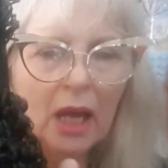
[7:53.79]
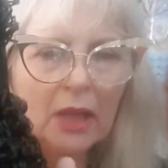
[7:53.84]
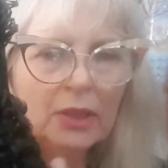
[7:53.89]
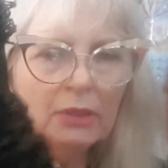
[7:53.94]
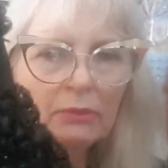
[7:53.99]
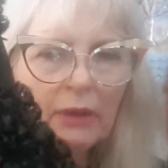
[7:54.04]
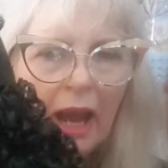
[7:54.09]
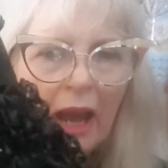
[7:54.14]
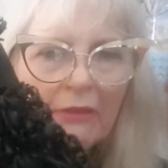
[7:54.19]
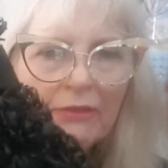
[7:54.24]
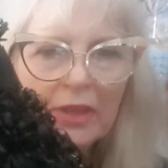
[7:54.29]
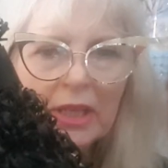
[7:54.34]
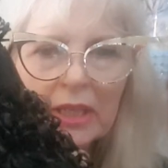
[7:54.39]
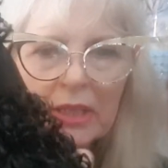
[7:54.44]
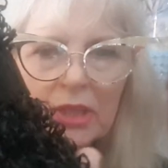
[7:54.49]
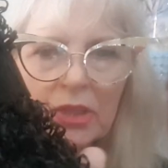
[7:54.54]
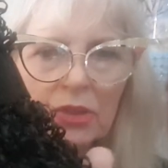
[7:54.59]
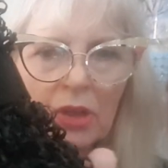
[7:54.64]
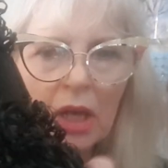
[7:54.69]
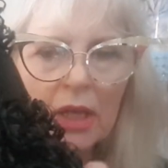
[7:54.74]
The raffia
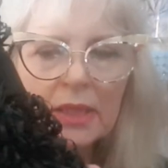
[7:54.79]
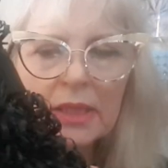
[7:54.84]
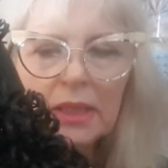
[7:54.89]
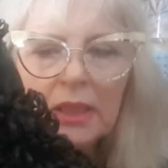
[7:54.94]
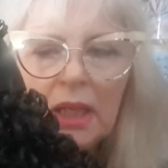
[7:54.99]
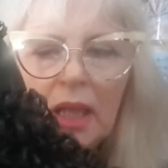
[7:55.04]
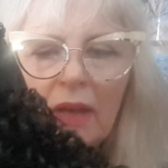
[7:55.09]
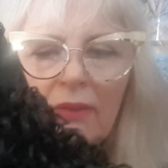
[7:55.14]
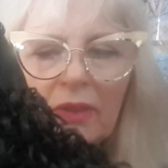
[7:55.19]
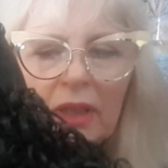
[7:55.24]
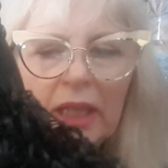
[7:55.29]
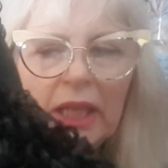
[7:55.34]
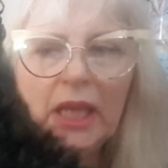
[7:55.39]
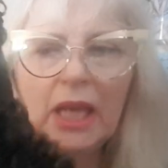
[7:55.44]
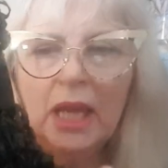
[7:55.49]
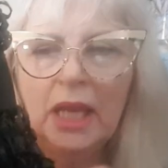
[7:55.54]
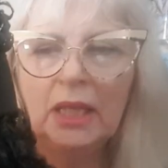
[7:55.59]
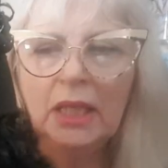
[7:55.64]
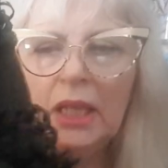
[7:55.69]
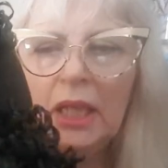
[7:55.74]
straw is
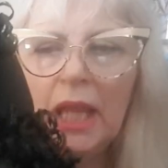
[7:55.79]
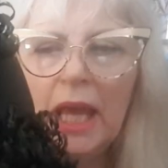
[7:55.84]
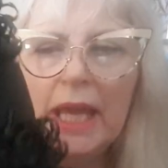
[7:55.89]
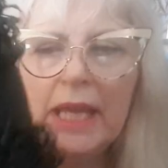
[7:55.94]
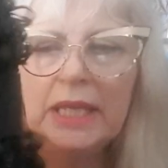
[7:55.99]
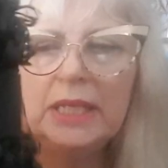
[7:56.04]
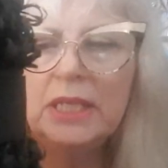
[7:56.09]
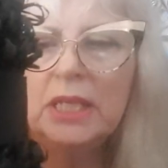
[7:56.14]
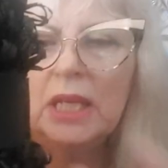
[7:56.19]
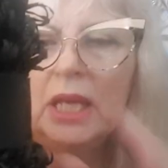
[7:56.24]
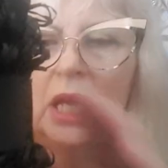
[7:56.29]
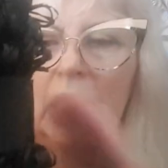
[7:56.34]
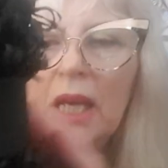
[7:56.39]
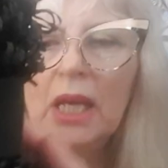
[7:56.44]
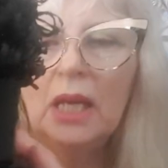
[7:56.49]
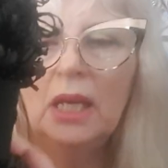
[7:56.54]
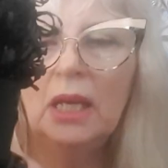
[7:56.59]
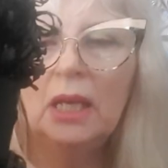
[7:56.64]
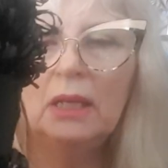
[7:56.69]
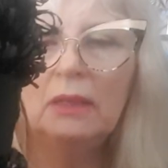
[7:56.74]
lovely and light.
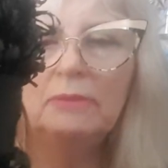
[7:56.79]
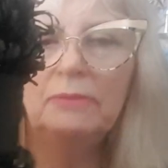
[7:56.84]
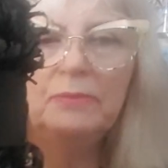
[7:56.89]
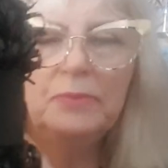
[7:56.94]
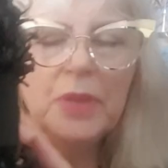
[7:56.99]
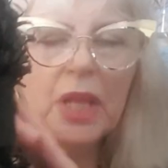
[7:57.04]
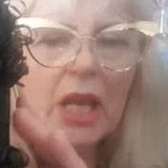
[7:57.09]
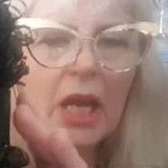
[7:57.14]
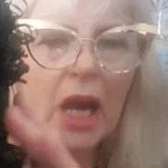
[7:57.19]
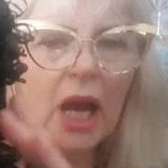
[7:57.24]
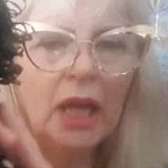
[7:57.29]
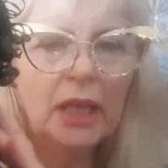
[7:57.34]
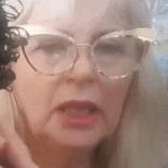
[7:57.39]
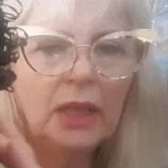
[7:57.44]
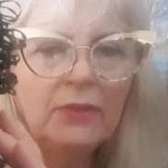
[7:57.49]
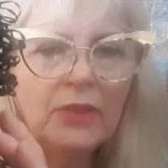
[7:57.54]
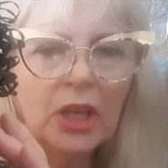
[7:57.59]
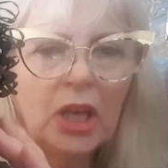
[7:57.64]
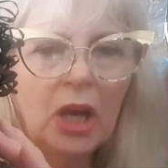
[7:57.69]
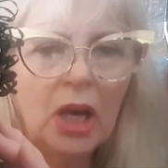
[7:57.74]
I
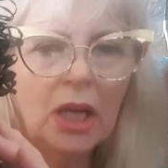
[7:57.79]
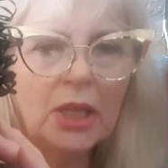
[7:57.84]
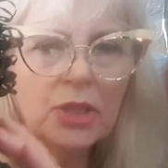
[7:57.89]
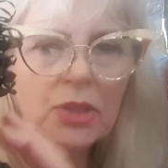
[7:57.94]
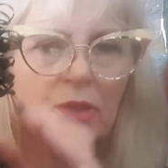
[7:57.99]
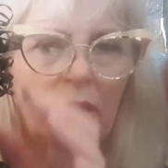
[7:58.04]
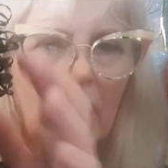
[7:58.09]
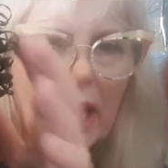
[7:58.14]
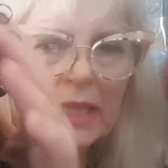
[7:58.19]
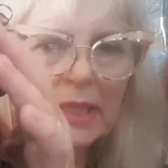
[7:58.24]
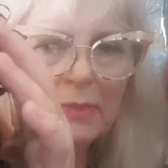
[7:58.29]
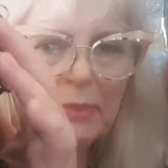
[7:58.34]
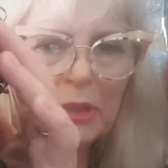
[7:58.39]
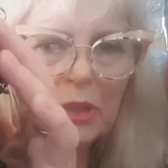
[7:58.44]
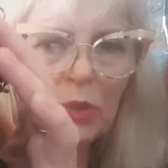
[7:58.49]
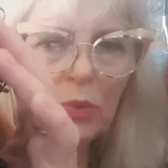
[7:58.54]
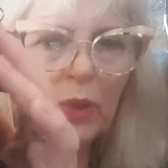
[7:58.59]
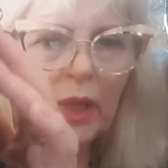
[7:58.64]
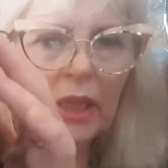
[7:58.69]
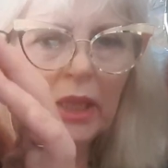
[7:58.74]
love the contrast
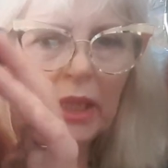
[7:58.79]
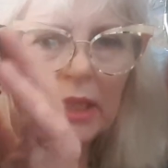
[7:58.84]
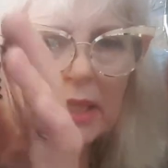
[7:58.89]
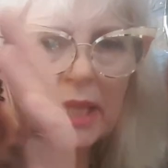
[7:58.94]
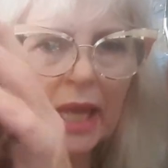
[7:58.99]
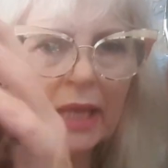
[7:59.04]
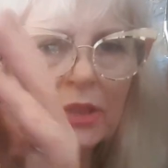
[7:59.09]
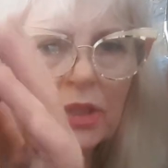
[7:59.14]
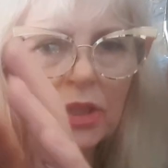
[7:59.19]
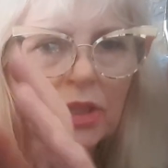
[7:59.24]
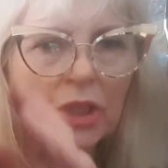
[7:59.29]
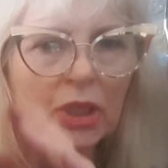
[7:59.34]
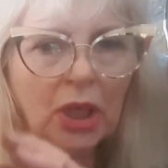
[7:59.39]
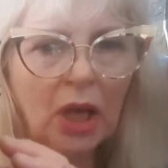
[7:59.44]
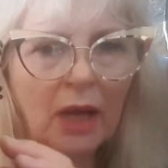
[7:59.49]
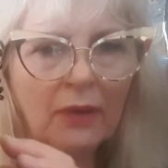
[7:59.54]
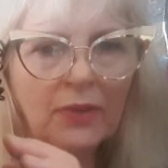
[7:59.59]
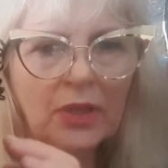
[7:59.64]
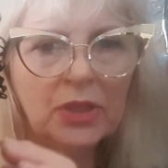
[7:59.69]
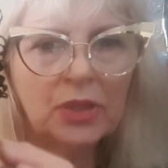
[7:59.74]
between the texture
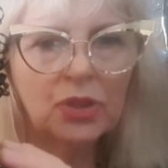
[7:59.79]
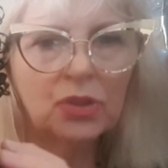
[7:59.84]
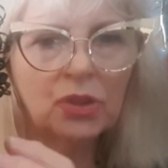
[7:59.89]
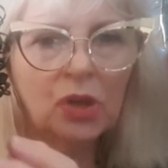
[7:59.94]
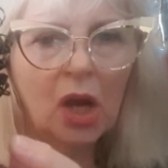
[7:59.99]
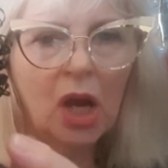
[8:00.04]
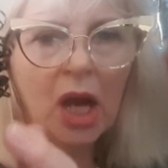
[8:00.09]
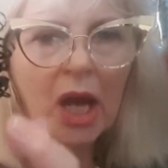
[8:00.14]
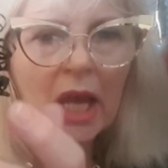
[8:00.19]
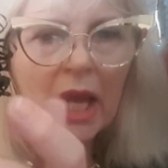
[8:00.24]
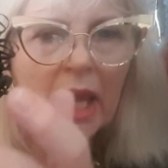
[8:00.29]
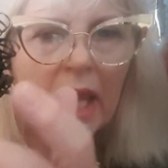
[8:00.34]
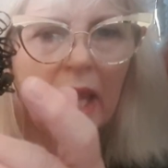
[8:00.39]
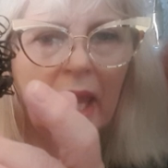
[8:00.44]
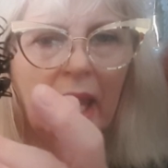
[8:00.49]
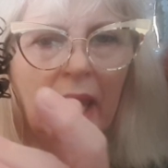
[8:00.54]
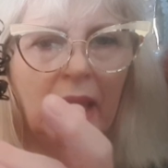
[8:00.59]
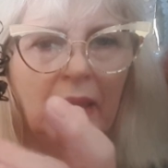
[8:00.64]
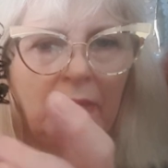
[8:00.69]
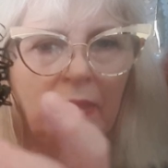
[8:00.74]
of the straw
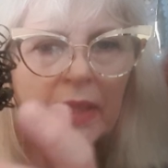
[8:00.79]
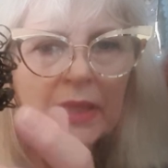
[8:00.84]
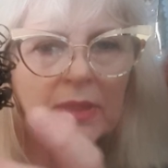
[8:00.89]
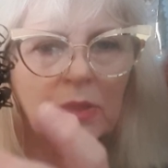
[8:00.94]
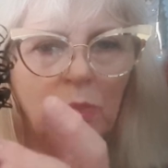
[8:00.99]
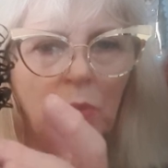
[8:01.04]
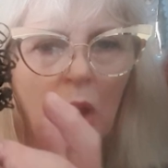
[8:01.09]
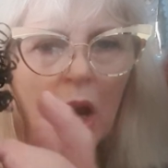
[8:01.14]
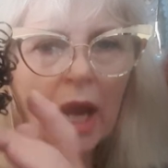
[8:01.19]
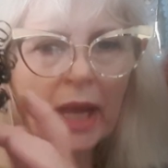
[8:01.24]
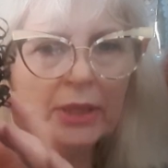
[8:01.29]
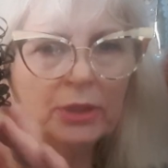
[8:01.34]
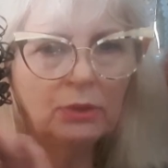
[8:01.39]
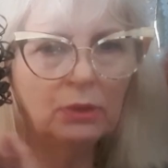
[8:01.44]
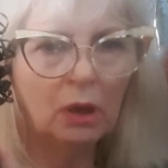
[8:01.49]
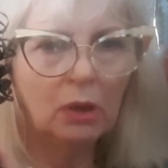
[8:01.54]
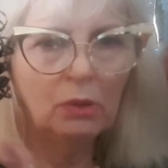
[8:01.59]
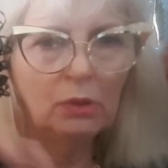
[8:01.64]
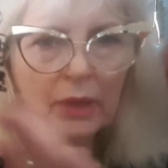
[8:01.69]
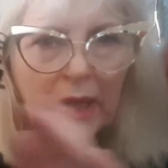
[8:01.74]
and this wide
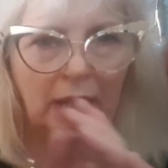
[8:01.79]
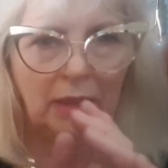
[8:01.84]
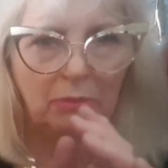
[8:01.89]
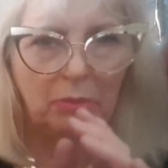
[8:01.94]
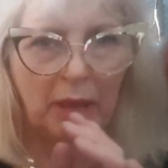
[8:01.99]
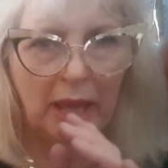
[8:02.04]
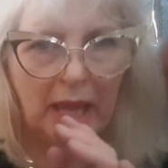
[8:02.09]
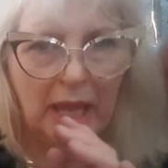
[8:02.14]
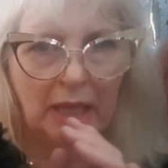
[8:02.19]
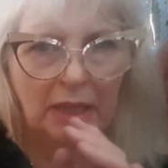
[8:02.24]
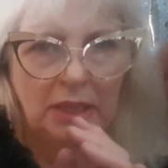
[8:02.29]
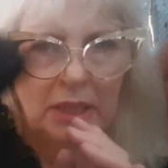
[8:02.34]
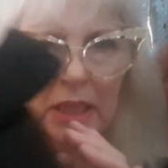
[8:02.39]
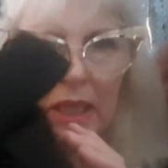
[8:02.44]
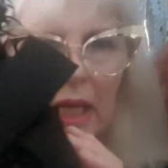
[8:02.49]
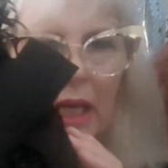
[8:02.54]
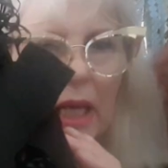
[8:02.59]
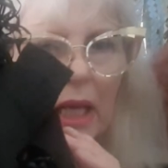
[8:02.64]
grosgrain band.